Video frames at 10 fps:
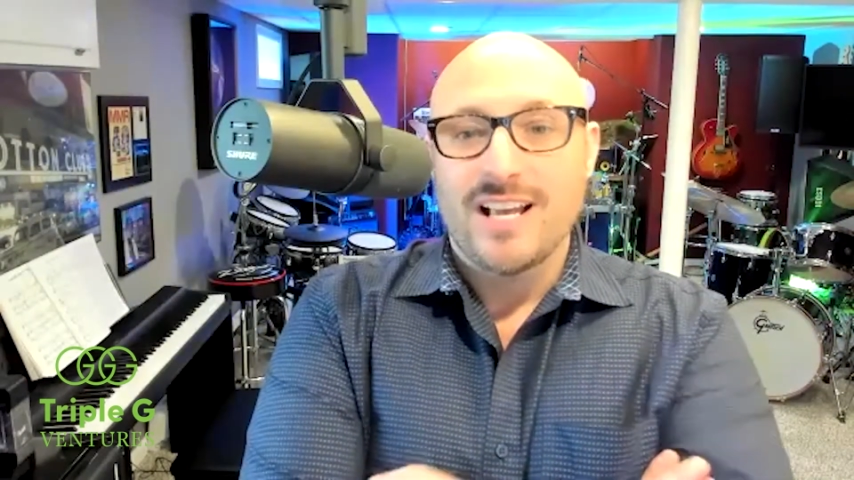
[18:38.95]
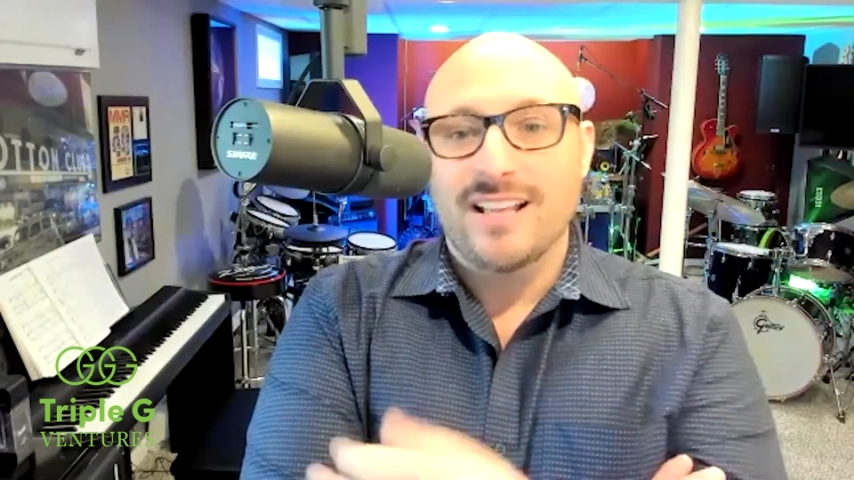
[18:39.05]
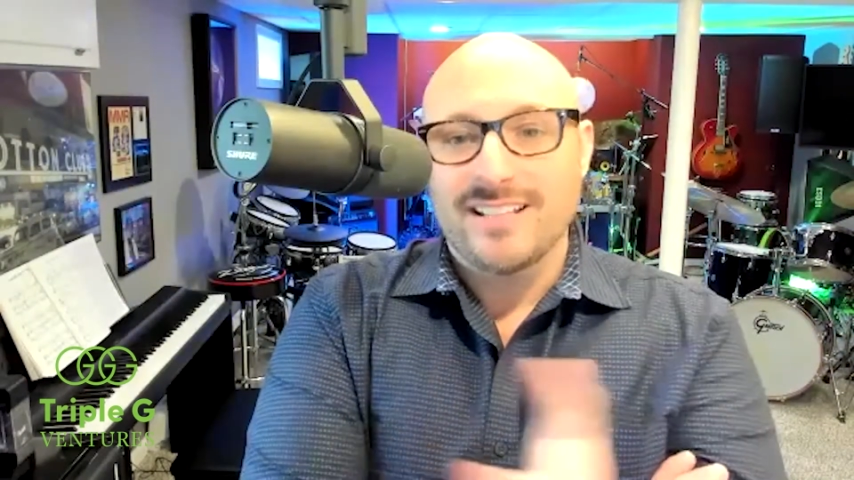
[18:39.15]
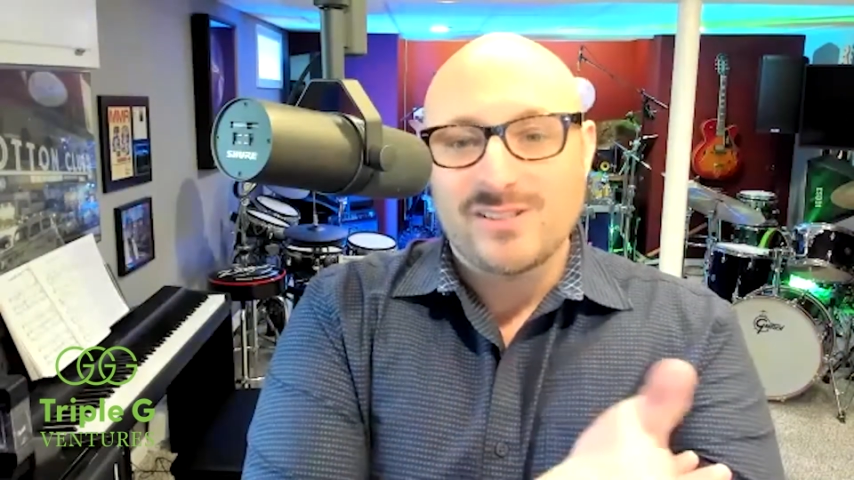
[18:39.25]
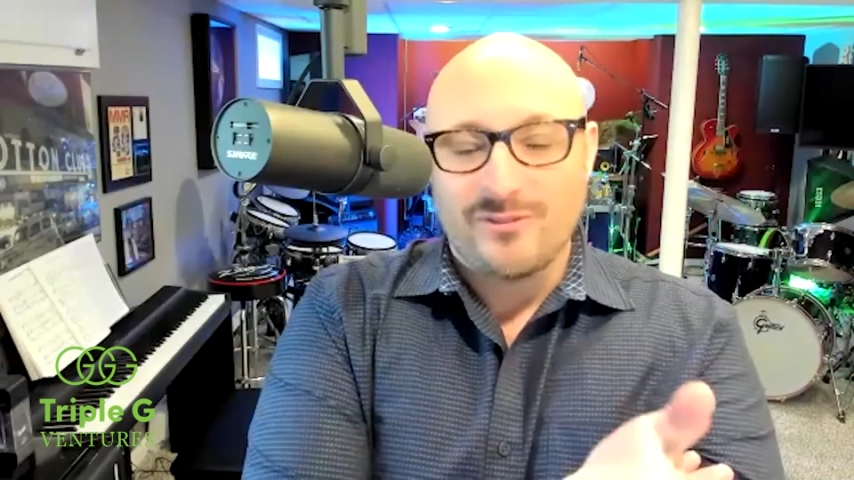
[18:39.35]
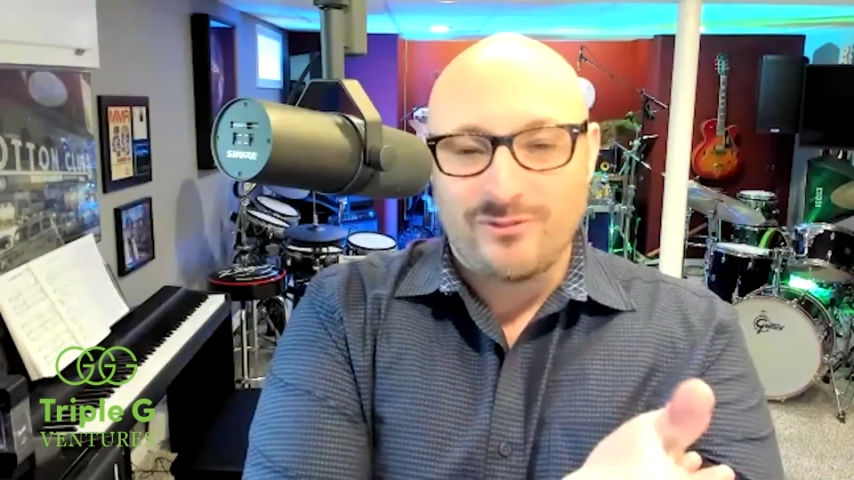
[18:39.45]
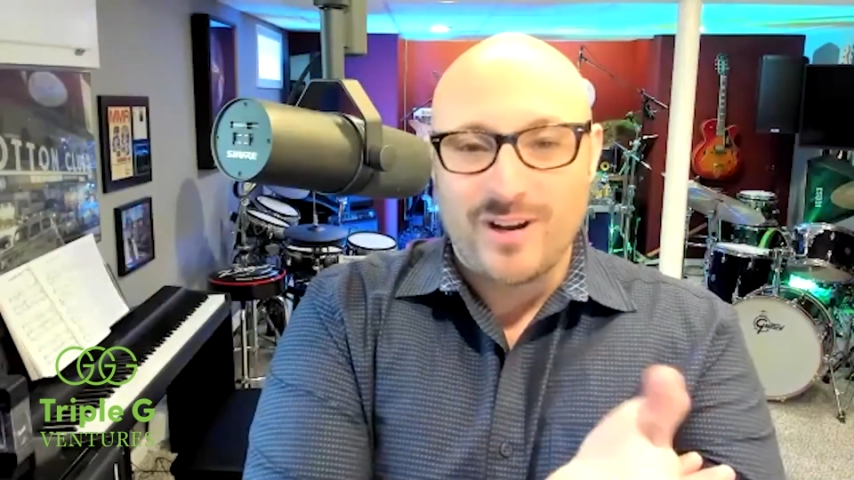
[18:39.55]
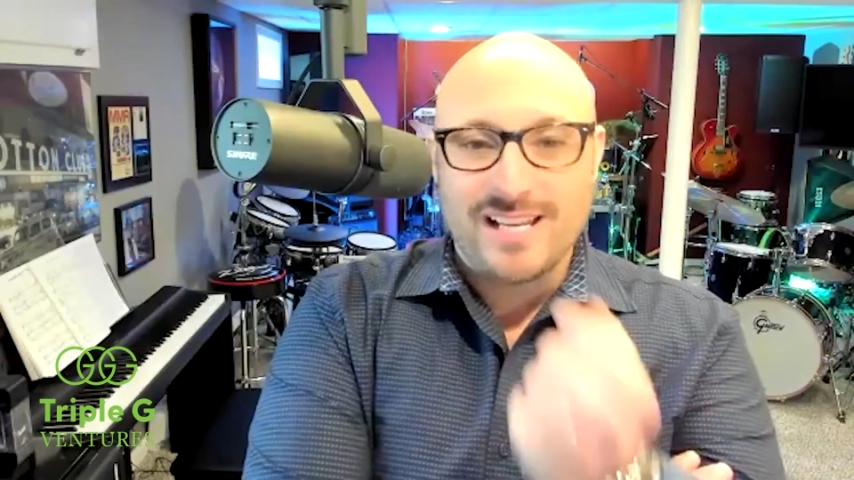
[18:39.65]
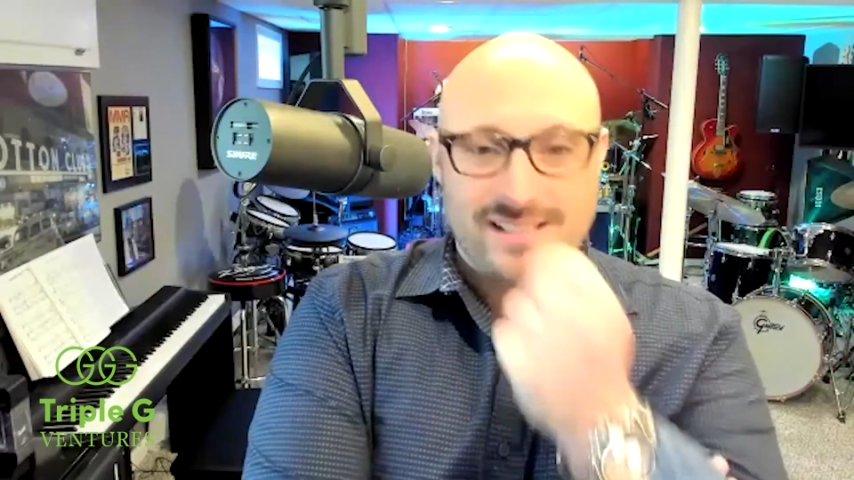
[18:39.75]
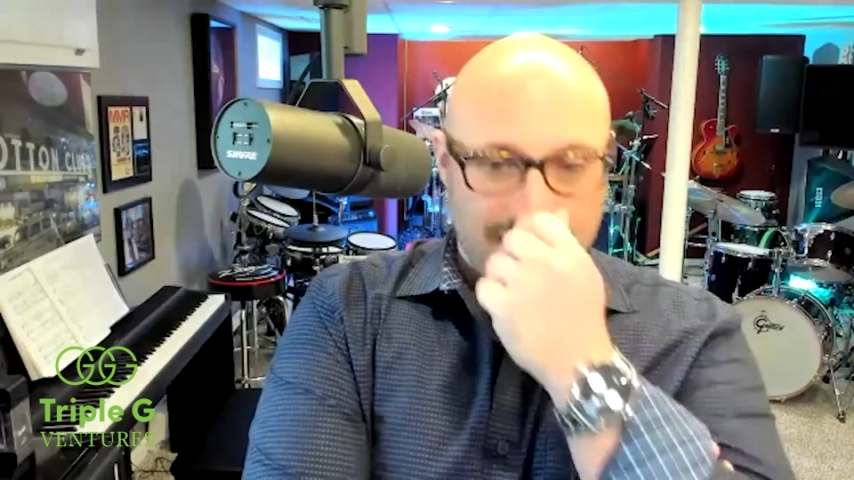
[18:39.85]
there's a
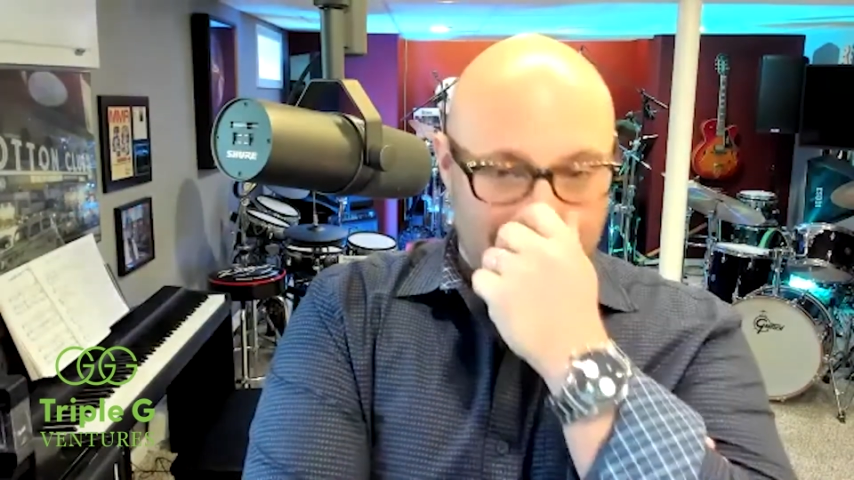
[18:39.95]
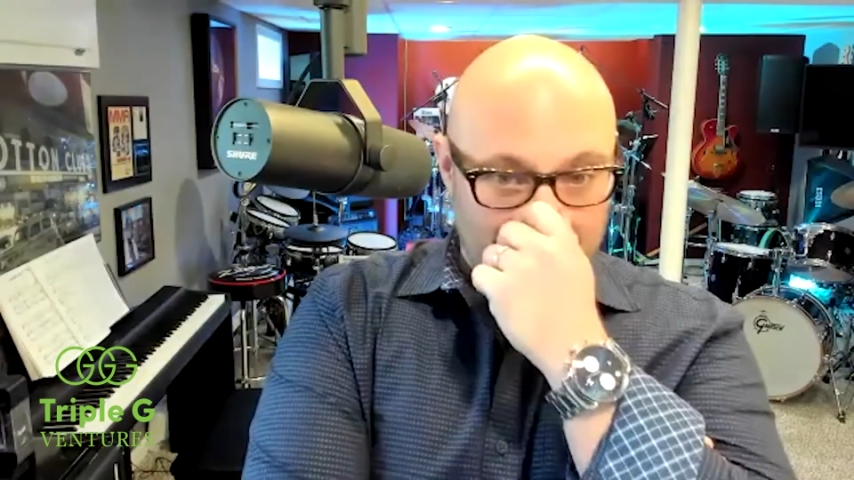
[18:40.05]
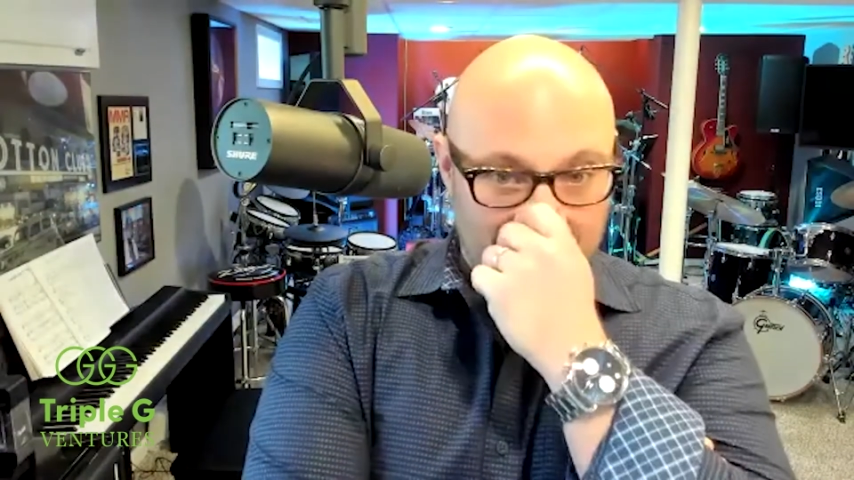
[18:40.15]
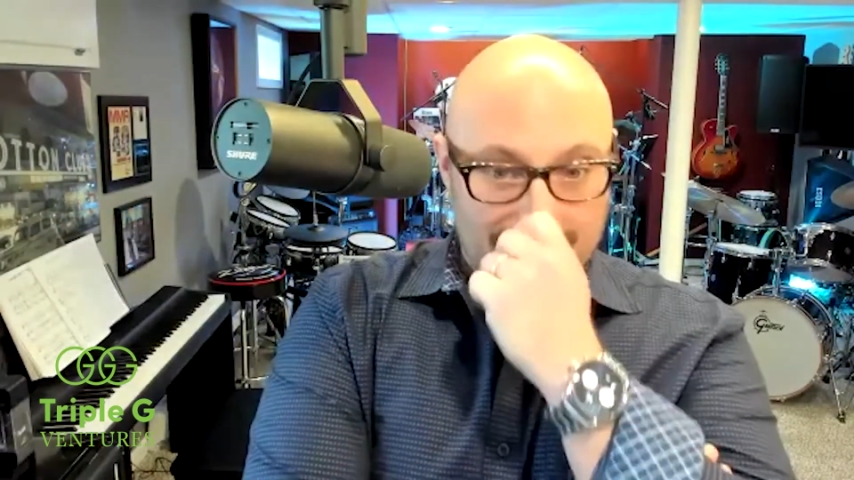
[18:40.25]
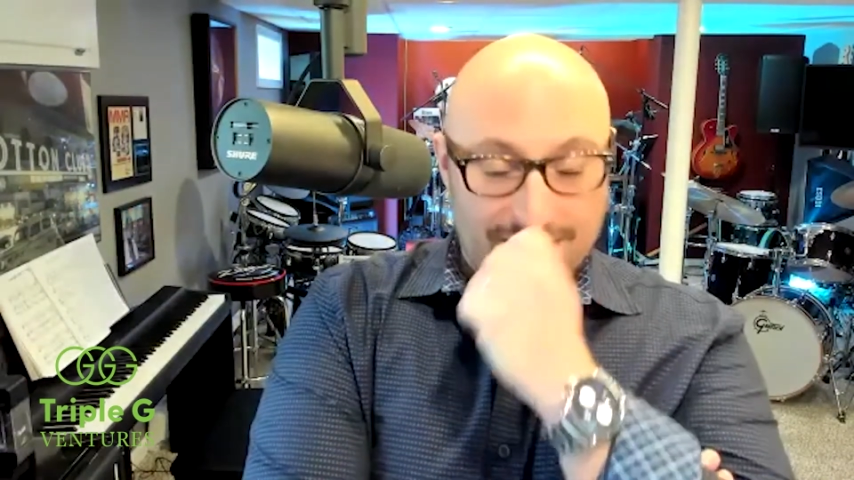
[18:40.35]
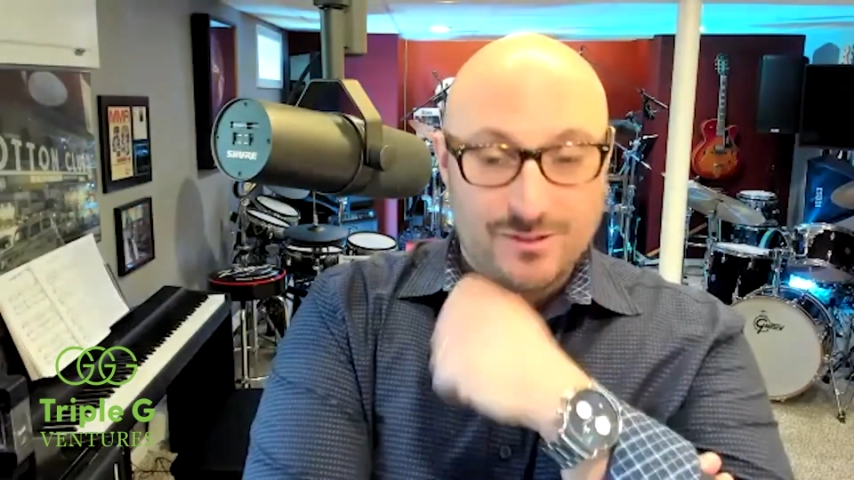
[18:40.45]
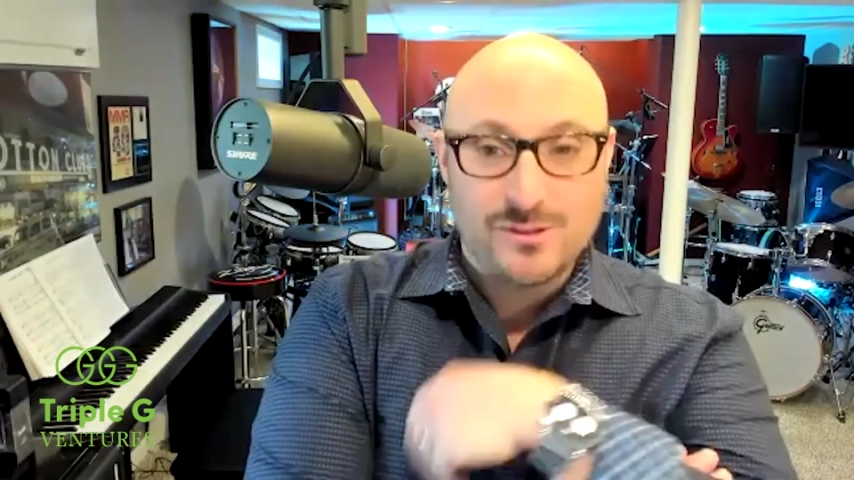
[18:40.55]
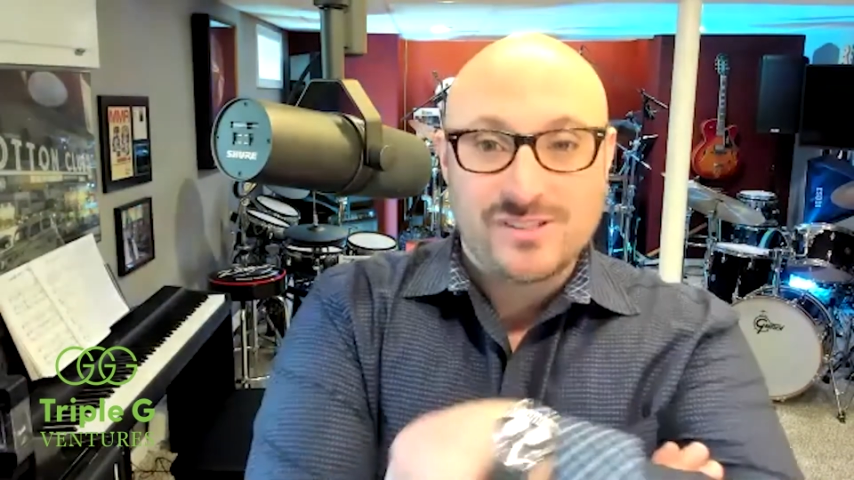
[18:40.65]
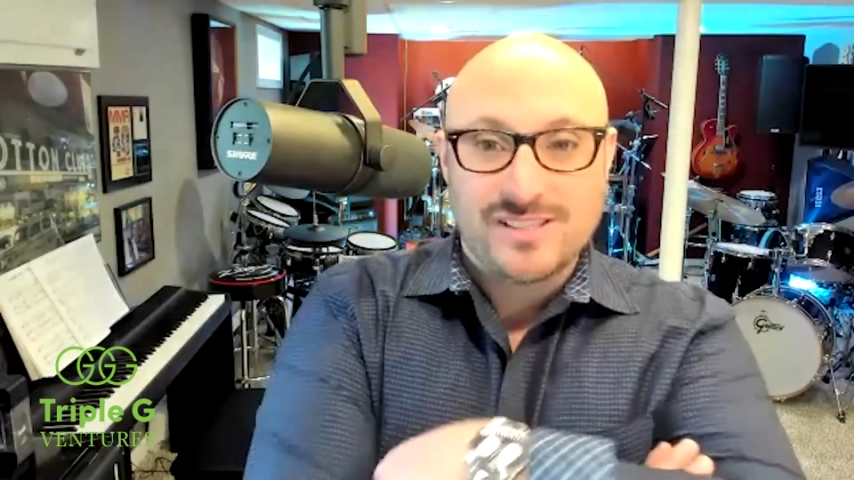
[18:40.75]
phrase that they use,